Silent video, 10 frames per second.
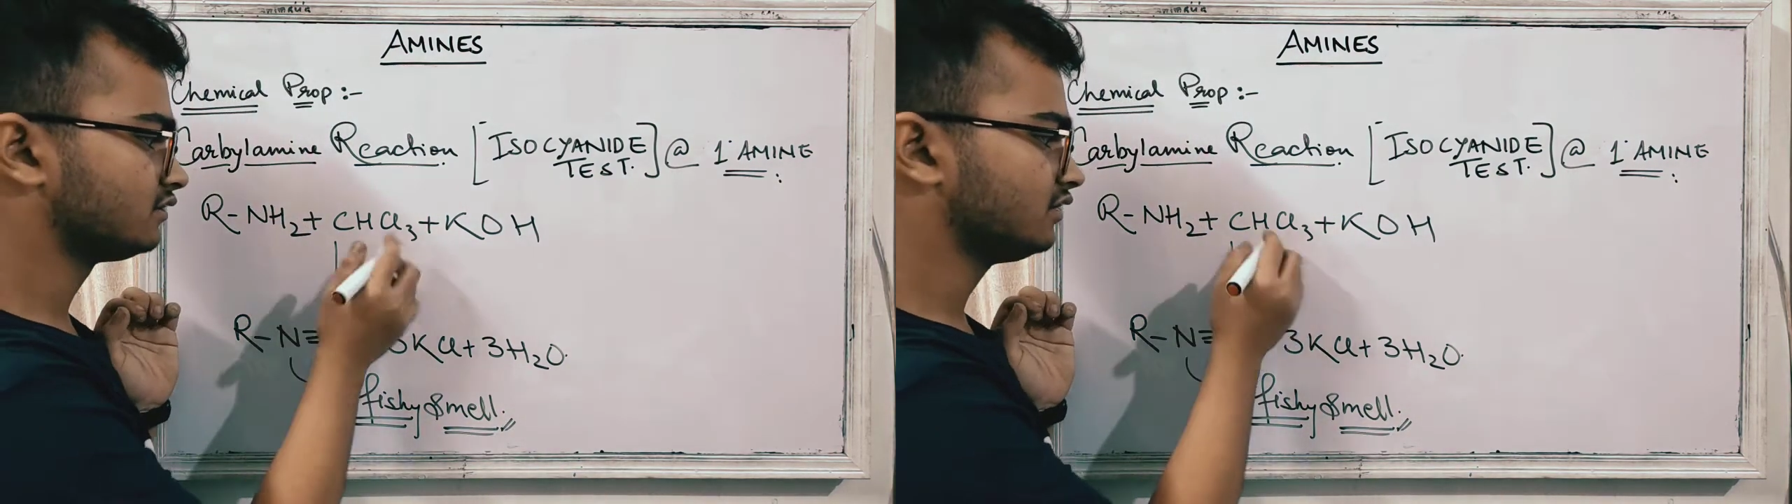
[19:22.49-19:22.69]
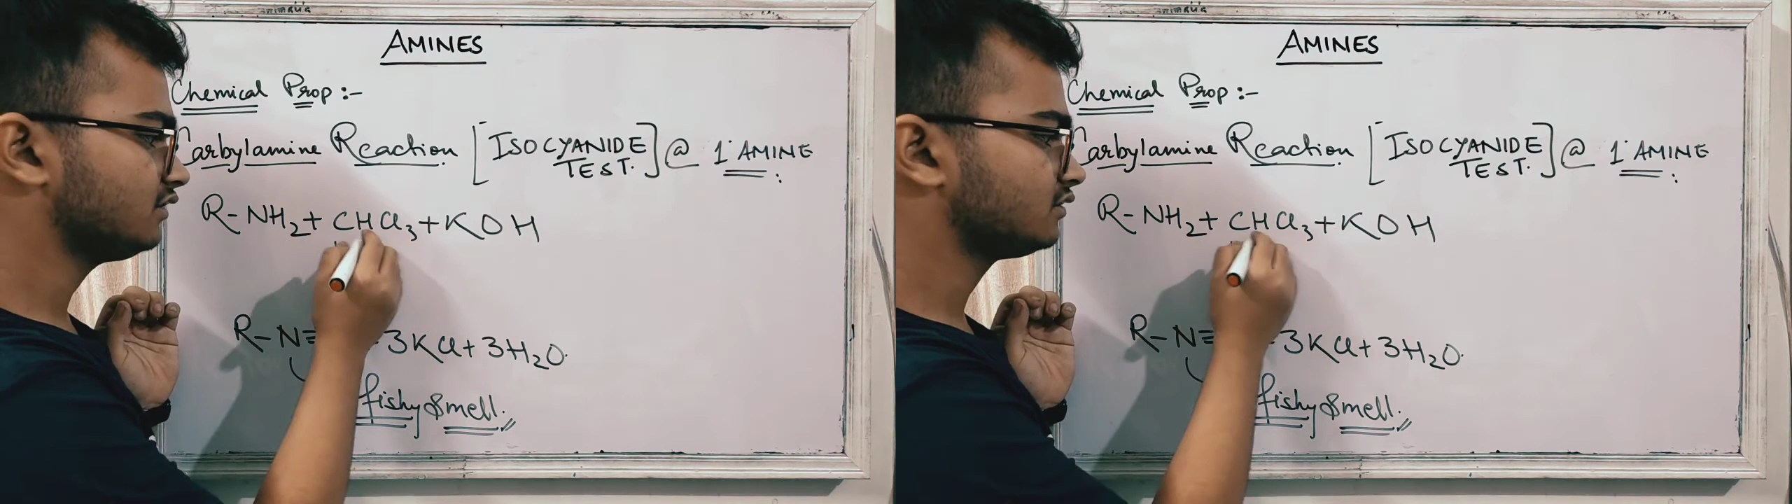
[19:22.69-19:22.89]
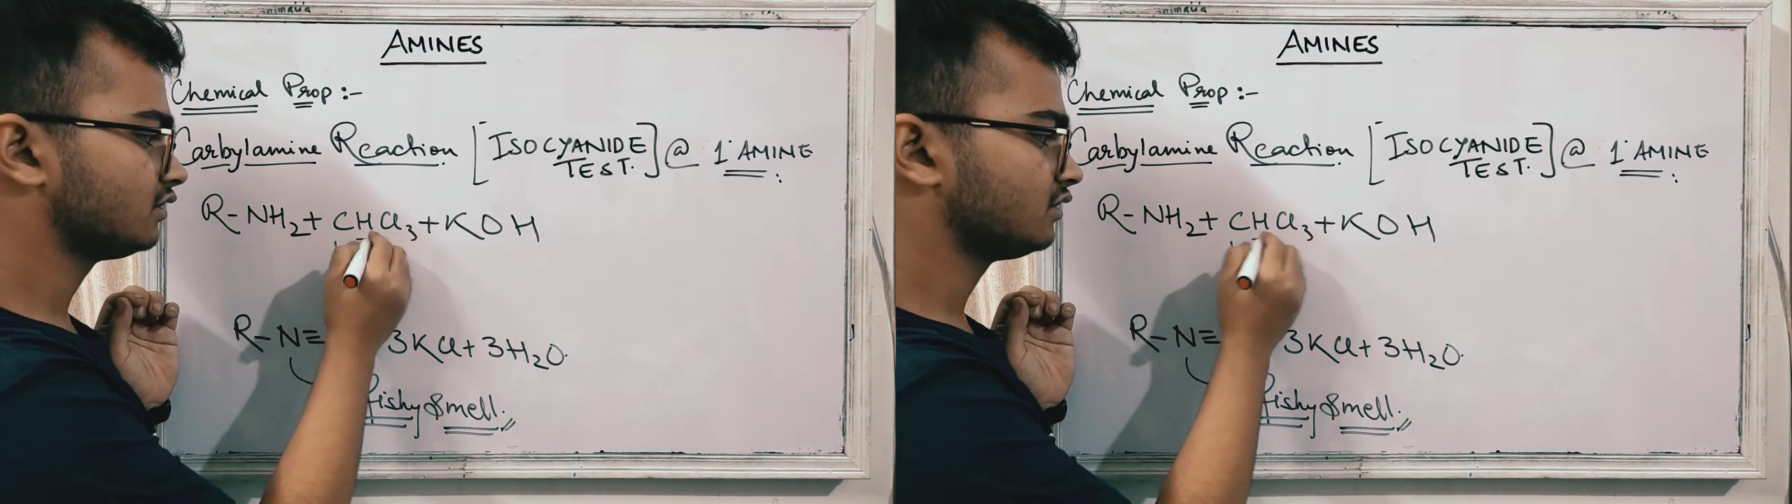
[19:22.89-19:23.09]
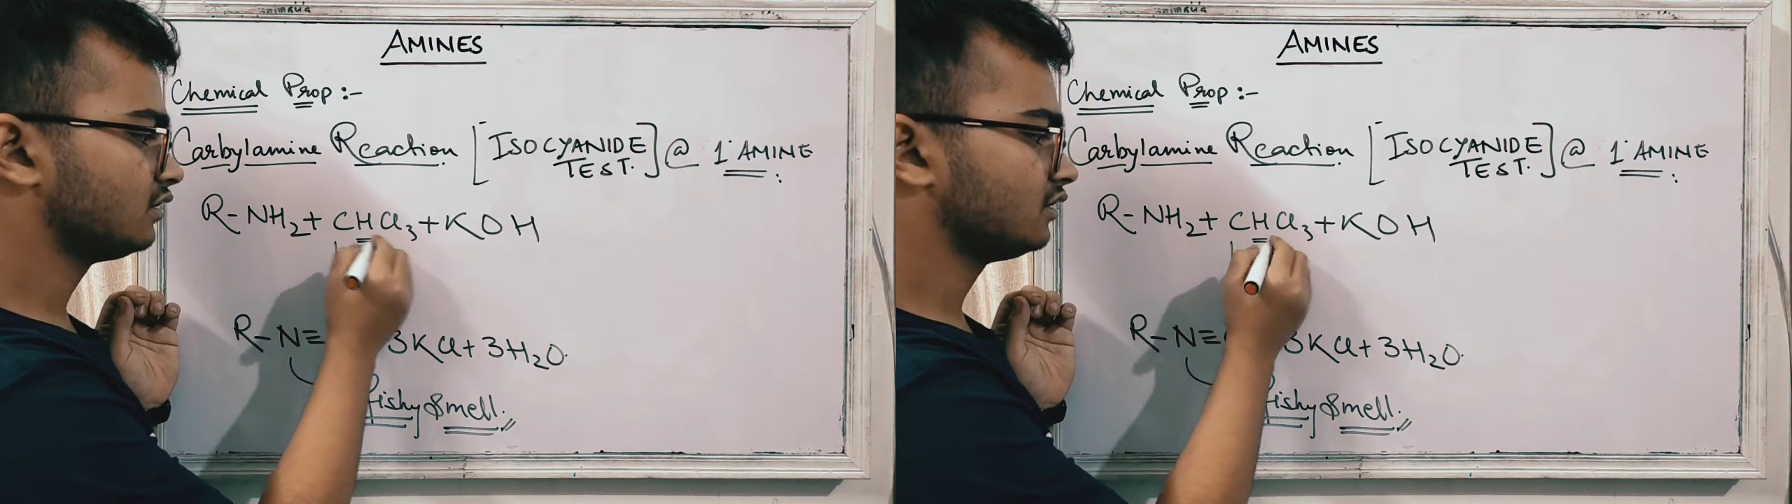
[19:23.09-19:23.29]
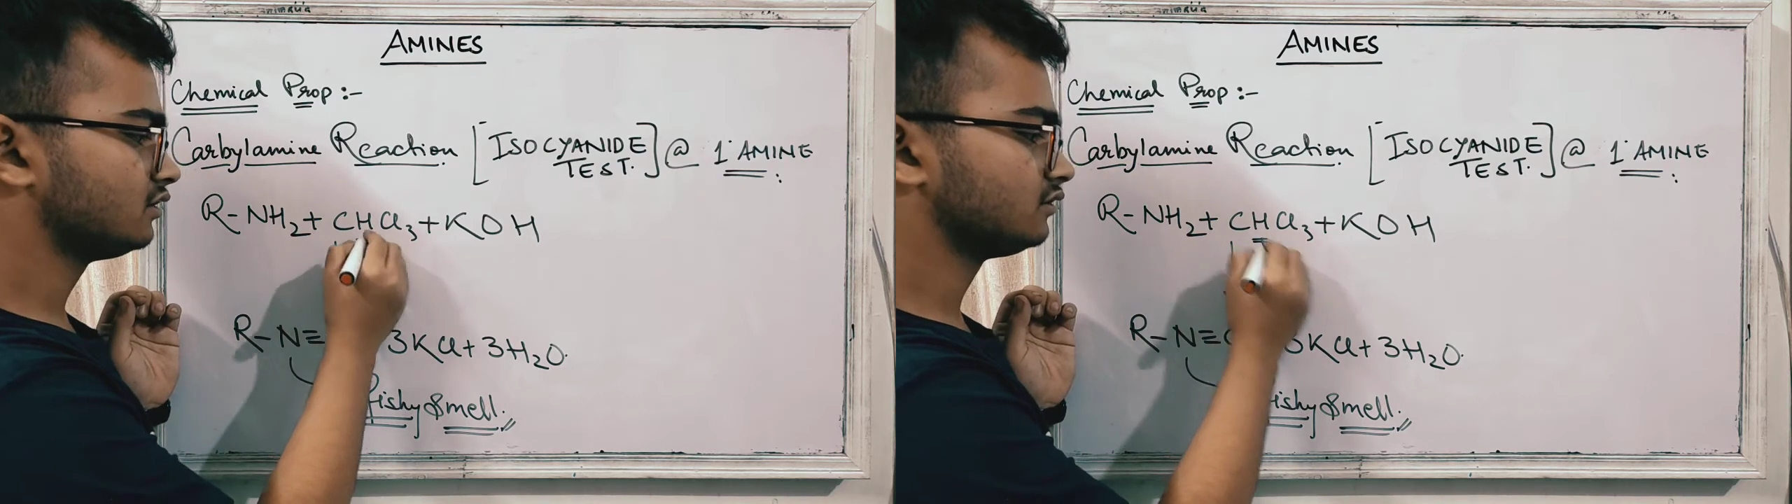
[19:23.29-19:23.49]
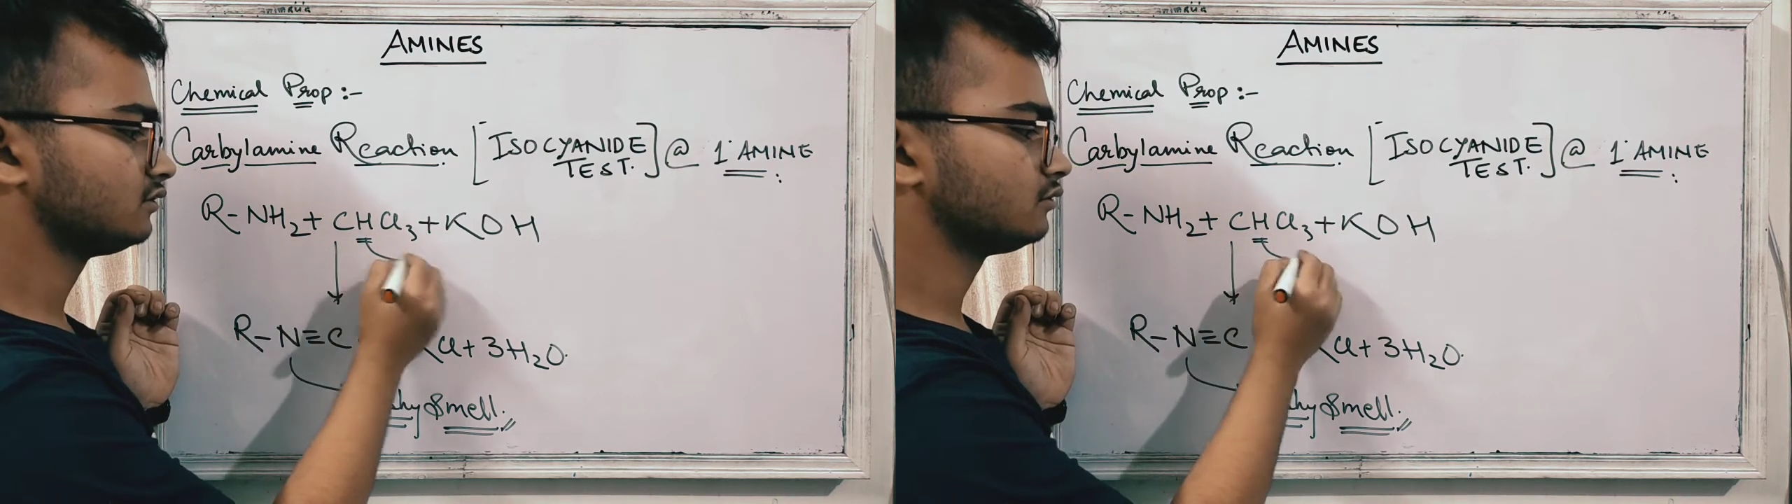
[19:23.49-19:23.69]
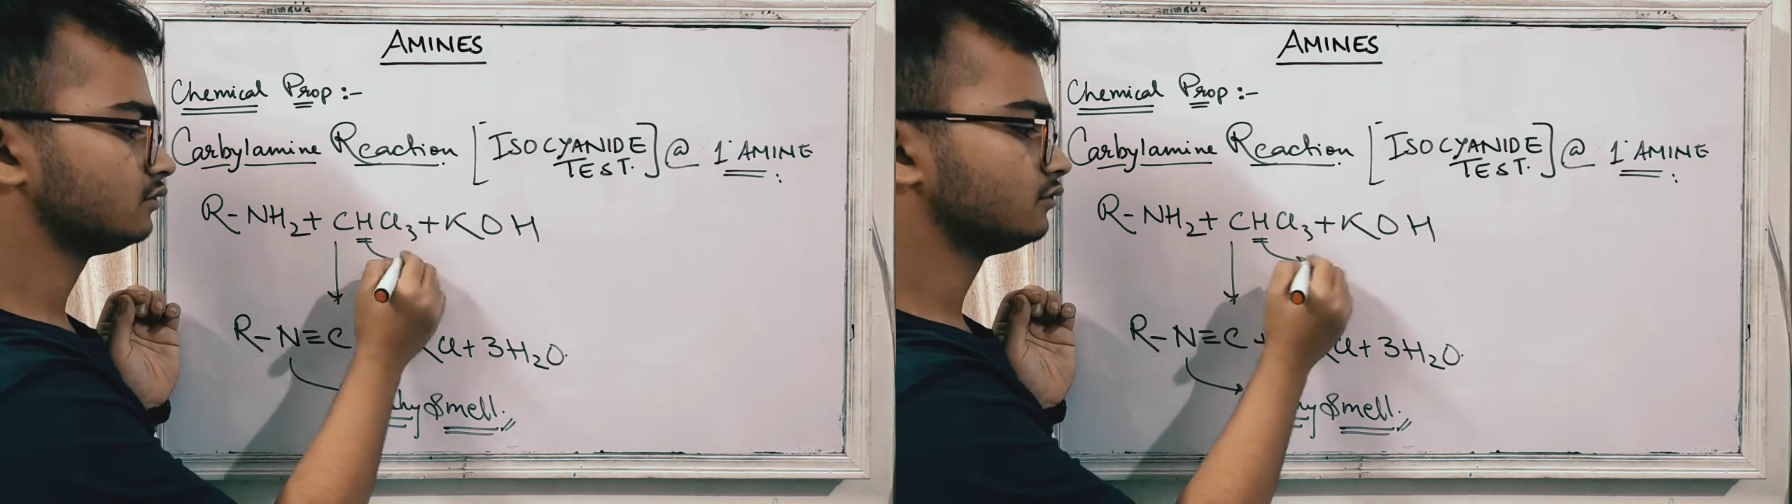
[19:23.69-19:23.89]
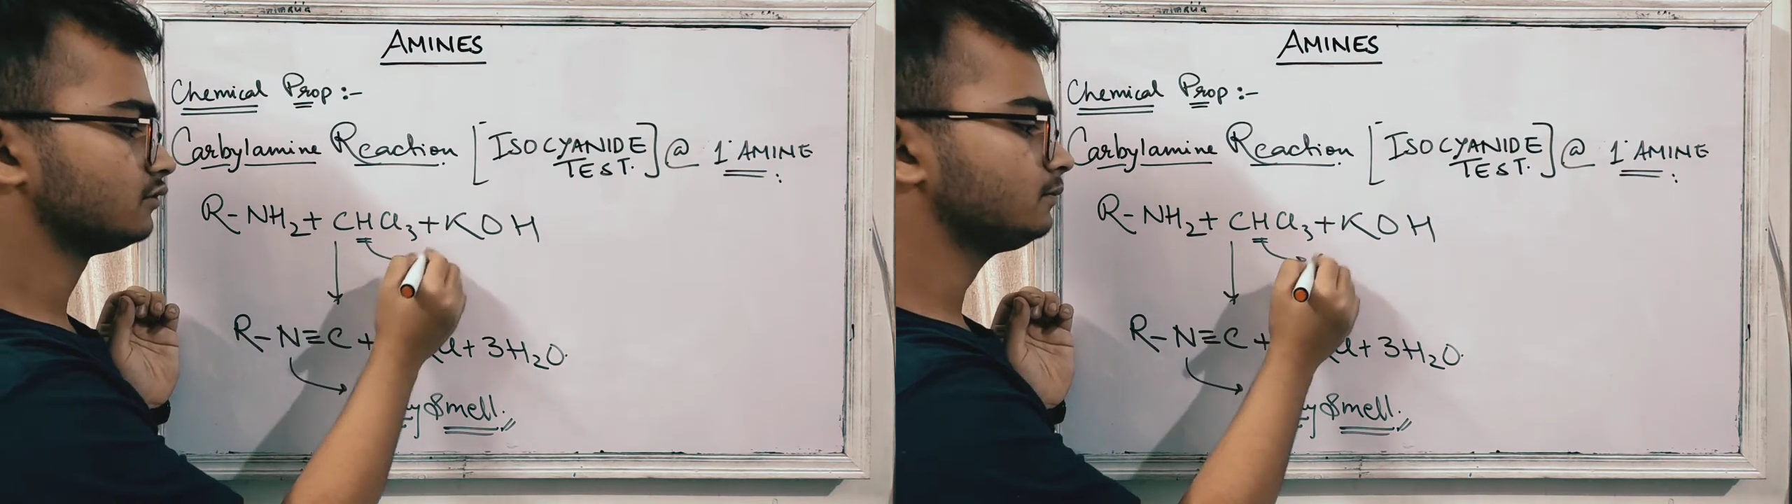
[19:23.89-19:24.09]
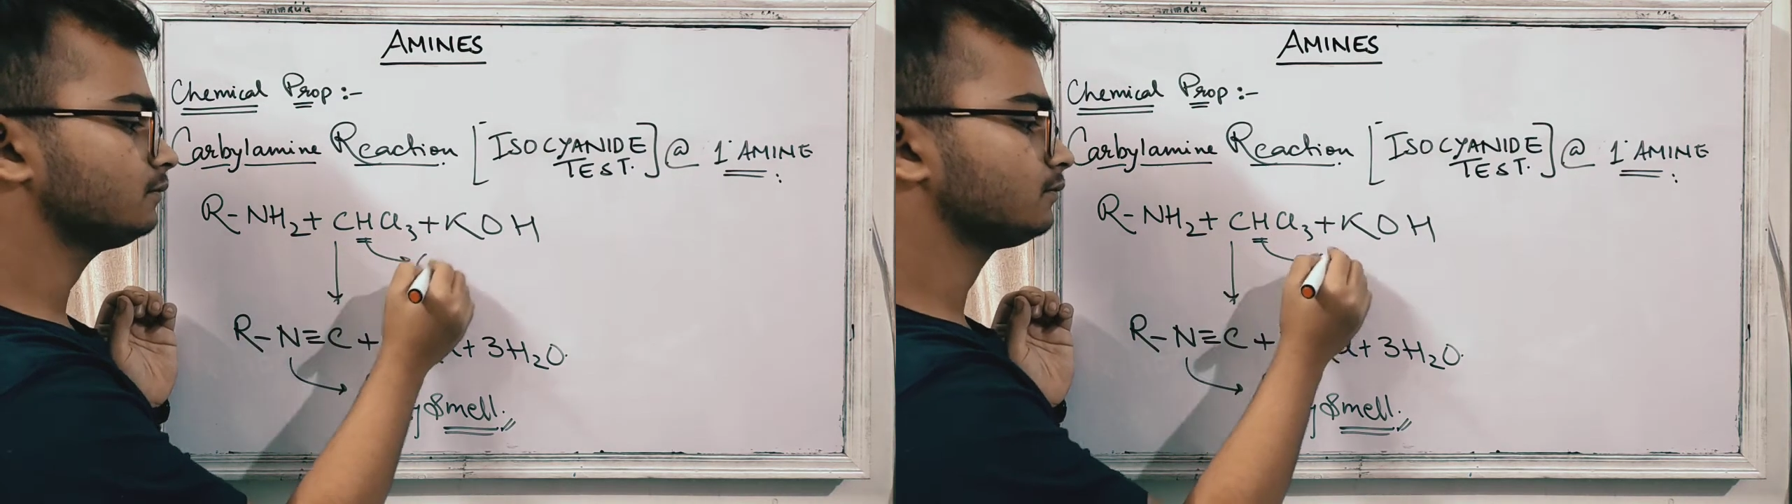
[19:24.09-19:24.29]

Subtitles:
test, this is chloroform.